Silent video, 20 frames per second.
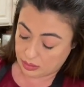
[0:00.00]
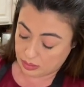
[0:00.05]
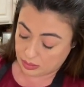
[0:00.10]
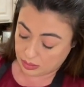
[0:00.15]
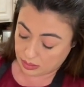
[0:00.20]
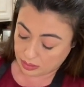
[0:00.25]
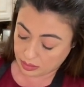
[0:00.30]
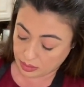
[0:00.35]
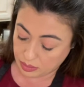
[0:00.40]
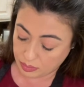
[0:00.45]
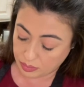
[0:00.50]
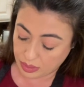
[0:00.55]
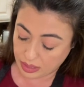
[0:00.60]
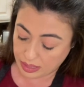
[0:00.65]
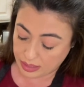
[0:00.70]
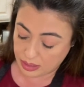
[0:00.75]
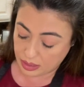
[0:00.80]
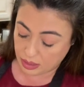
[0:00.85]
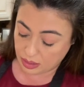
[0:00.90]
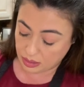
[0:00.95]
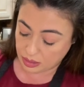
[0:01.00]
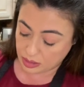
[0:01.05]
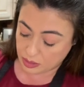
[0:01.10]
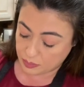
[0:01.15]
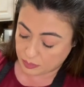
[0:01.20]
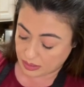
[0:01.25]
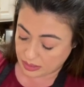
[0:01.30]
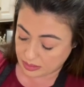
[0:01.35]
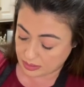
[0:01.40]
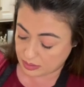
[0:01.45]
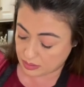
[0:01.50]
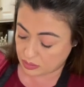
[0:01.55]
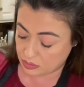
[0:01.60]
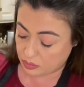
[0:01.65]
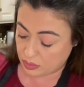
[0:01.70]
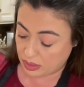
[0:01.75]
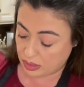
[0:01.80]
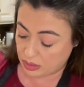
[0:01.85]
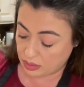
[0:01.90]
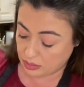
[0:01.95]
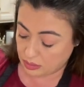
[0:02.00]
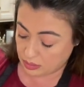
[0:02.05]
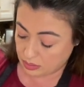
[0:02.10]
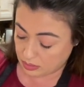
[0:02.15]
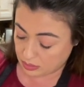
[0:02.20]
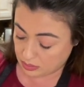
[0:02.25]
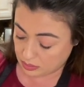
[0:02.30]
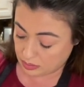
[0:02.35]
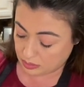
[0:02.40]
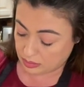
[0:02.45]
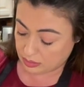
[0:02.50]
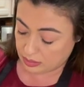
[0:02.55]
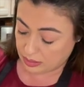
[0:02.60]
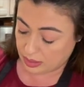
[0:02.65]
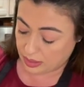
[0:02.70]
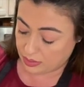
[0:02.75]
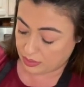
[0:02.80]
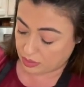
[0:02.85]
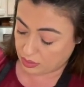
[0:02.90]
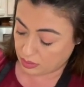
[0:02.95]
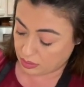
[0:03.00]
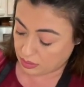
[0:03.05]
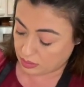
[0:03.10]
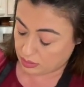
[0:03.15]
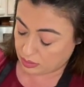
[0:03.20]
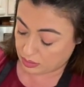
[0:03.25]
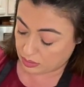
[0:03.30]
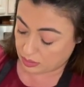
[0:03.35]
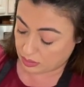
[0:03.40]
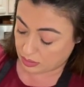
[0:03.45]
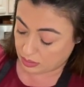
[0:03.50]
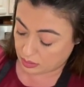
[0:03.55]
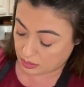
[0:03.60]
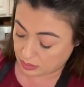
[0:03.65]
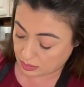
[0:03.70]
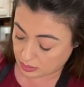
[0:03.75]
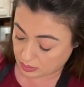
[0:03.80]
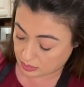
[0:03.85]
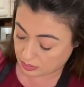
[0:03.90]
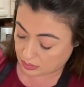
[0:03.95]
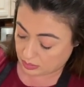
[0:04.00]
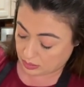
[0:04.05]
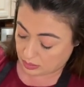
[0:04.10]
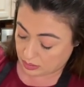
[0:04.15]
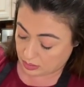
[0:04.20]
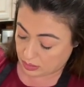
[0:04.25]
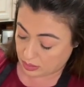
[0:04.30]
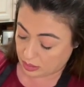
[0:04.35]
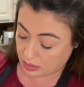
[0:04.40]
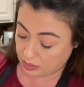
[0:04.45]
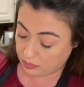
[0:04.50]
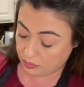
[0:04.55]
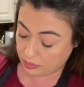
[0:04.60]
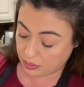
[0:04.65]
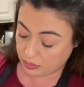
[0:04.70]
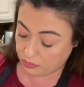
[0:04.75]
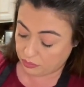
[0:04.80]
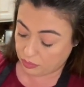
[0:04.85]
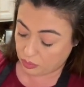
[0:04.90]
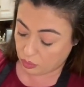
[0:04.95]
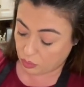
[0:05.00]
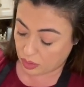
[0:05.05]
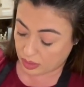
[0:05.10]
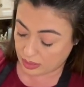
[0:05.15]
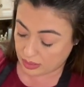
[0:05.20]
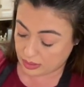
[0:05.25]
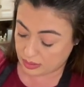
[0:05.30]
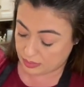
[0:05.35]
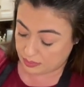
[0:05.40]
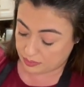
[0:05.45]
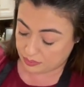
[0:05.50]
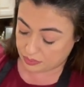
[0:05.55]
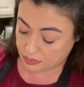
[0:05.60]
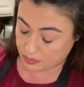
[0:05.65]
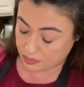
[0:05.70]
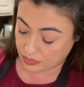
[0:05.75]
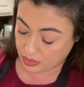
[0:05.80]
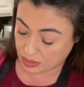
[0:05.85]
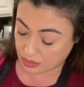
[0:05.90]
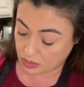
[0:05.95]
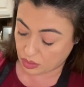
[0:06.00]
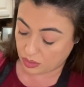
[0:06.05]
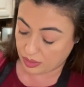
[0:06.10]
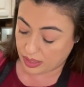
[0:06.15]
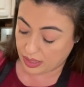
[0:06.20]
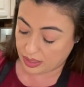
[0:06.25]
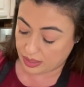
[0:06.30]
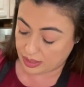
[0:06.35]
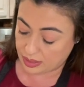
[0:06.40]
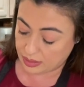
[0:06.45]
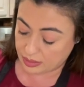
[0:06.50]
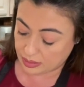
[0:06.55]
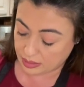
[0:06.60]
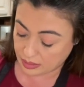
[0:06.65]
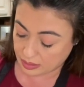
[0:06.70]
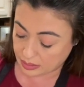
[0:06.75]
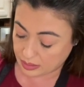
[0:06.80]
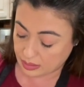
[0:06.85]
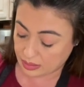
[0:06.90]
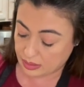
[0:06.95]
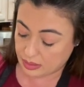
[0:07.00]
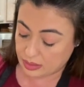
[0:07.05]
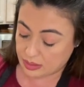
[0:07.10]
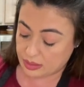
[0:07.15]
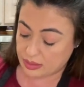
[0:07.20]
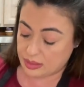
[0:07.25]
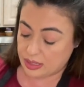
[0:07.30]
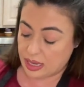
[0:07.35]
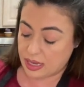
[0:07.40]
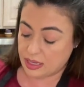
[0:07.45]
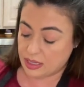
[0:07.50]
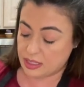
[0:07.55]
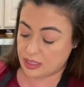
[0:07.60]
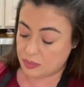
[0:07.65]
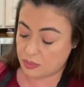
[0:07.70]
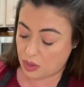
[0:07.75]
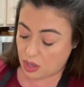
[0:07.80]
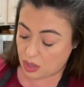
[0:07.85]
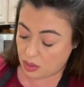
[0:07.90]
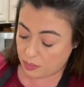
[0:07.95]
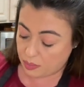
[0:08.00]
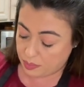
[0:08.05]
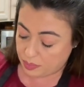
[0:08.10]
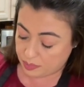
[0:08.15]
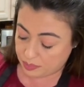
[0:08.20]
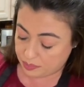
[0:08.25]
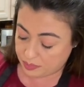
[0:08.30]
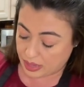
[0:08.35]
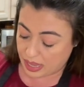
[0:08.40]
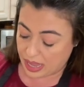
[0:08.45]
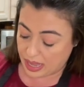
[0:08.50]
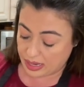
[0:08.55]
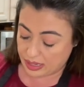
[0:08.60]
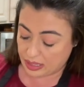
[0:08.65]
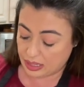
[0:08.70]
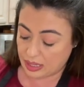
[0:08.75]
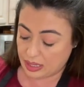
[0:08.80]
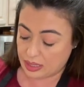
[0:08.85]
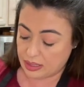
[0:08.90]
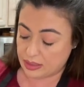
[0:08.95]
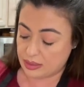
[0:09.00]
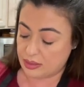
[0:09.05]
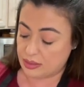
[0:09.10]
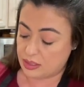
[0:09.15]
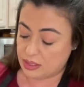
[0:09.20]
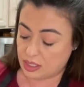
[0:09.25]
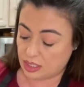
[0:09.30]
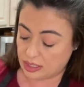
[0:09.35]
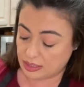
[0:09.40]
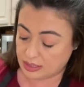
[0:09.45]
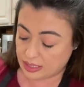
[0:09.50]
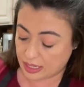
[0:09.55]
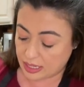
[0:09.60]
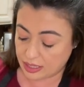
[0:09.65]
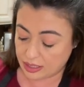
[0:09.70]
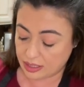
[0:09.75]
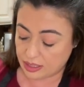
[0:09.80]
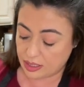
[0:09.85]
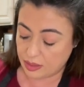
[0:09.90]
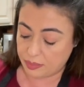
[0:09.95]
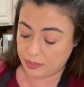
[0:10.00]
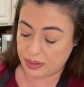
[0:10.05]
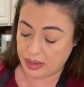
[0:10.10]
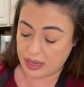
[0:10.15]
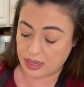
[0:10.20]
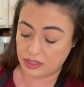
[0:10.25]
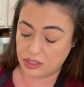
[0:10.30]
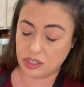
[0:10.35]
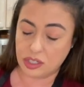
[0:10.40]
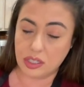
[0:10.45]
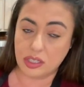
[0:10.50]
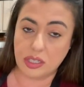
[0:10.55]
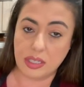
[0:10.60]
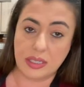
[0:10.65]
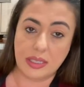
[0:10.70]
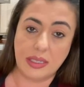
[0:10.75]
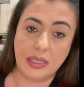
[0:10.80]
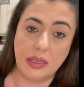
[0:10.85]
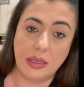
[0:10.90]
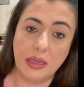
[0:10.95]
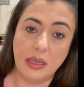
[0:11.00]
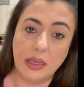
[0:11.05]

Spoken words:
Combine all the spices well together. Even if you wanna go ahead and take a small patty and saute it in a pan just to see